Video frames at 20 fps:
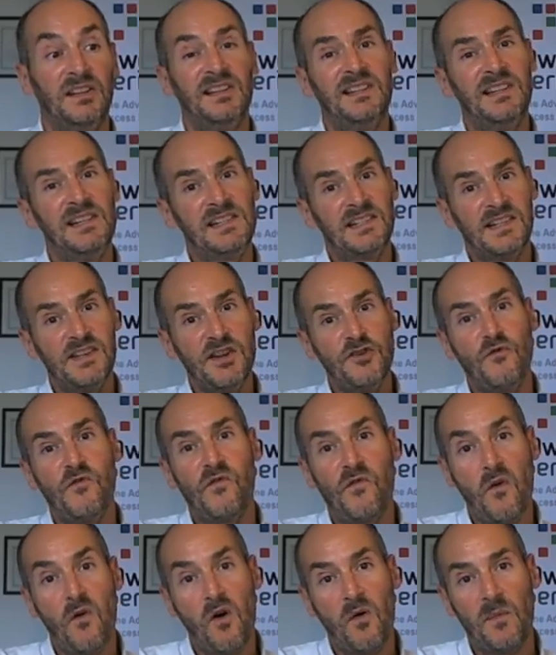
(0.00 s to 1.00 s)
this new
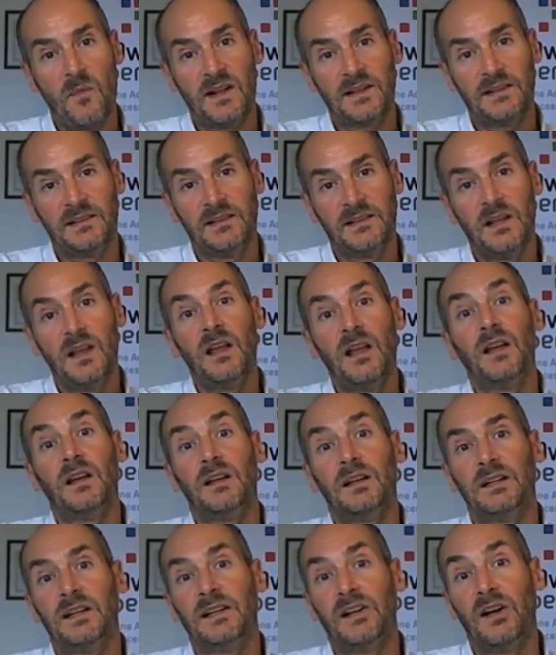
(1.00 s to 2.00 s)
format
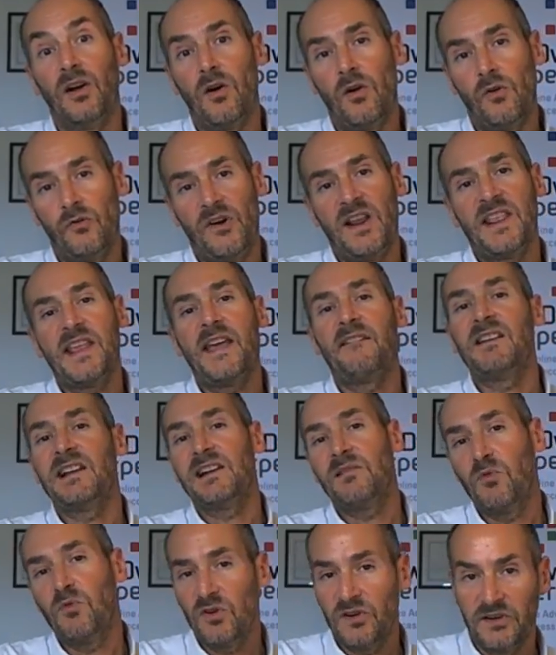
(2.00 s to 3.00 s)
already
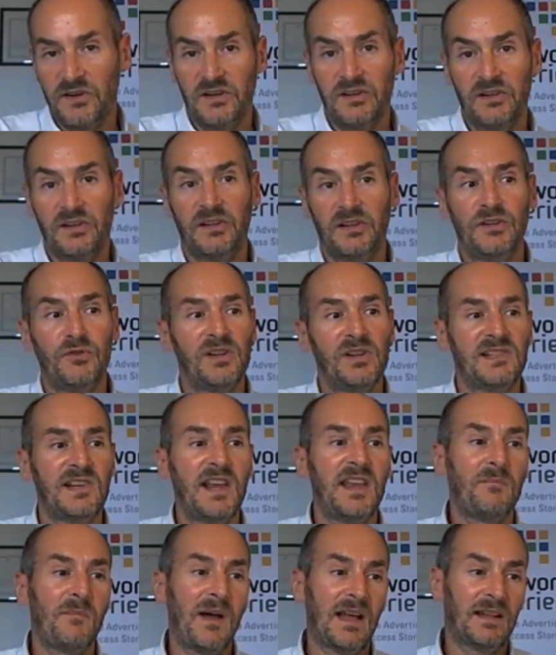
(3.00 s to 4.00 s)
available in
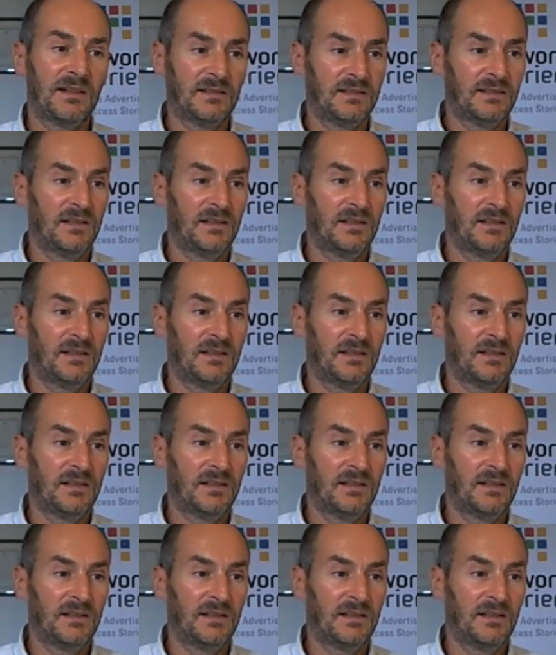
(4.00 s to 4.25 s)
USA, but